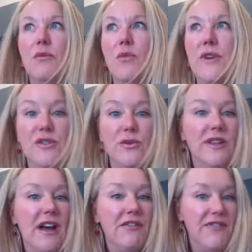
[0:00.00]
We do
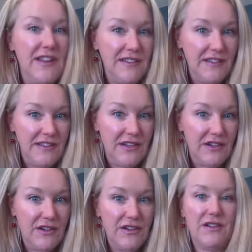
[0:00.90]
allow fences
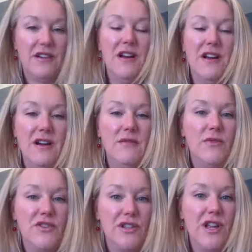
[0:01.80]
here,
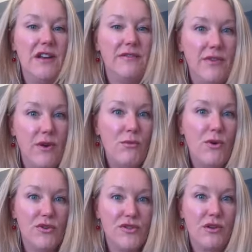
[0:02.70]
which a lot of
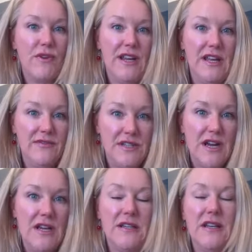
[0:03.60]
homeowners already have
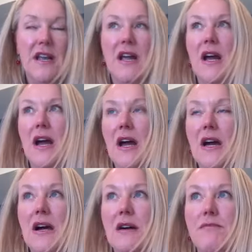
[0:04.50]
done.
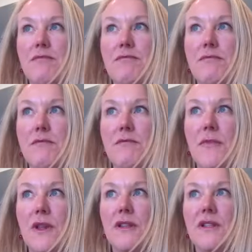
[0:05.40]

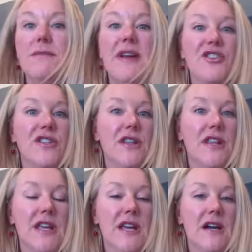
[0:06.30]
To mention,
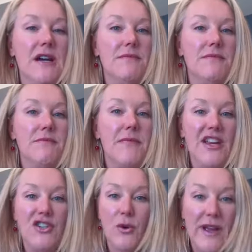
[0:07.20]
the
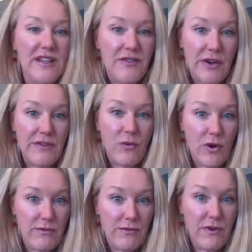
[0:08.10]
HOA is very
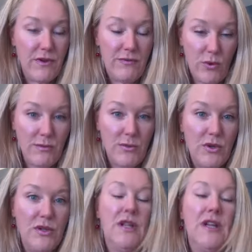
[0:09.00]

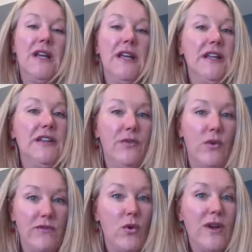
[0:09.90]
affordable. It's
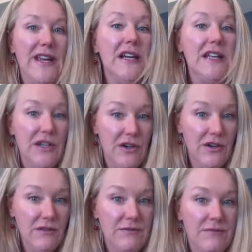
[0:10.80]
$440 a
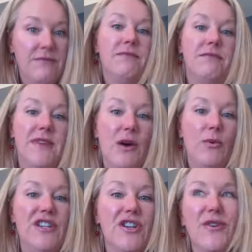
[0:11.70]
year. Now,
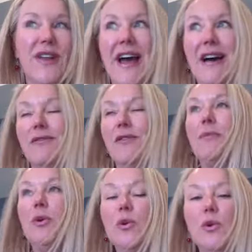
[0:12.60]
we don't have a
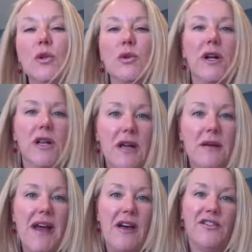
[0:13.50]
pool or a
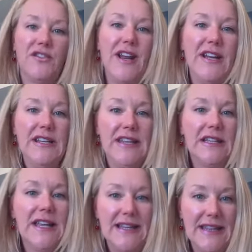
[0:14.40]
clubhouse or anything
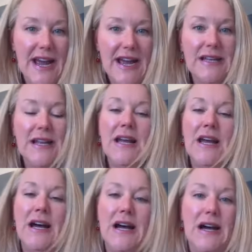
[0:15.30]
like that.
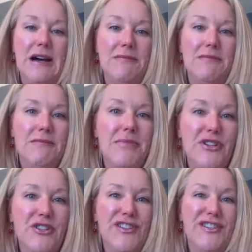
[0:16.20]
But
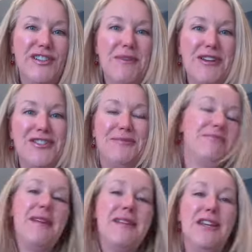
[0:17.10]
just as much as,
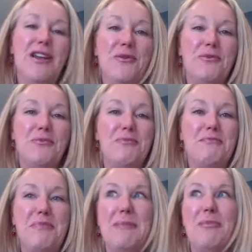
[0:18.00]

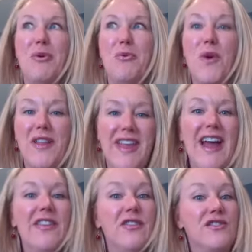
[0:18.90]
people want
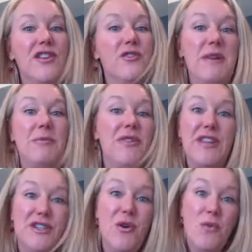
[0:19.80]
that, there's other people
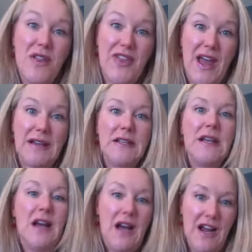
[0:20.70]
that don't want that
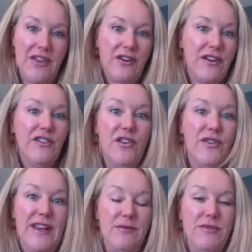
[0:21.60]
either. And so
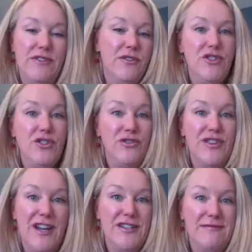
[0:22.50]
they would choose
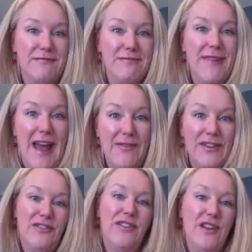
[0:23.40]
not to have
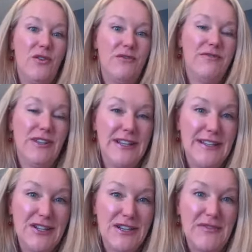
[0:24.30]
it, so they don't feel like they
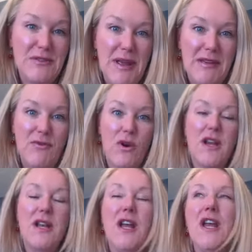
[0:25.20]
should have to pay for it.
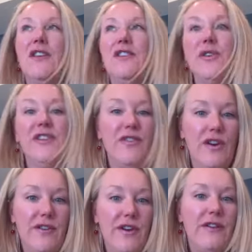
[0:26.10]
So it's
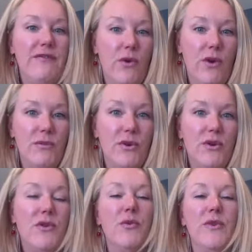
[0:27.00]
very, very
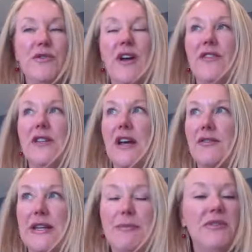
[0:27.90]
affordable. We do have a
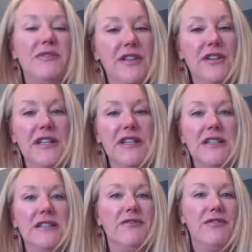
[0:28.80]
lovely
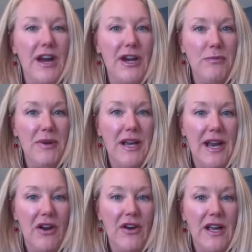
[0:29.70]
pavilion, fire pit
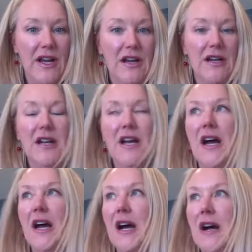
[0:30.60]
area,
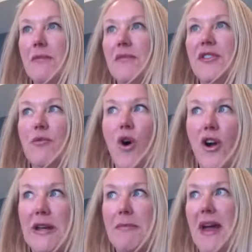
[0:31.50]
some
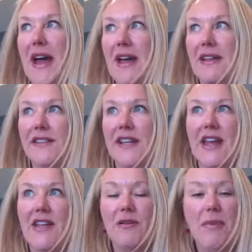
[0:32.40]
walking paths,
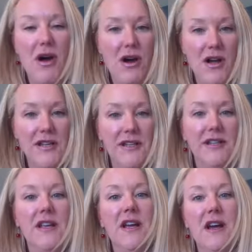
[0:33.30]
again, the pond,
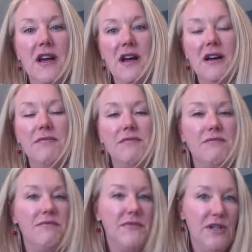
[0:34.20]

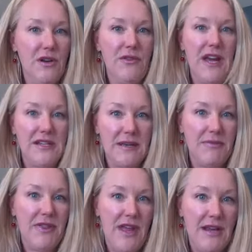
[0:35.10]
that type
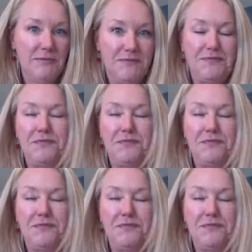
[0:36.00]
of thing.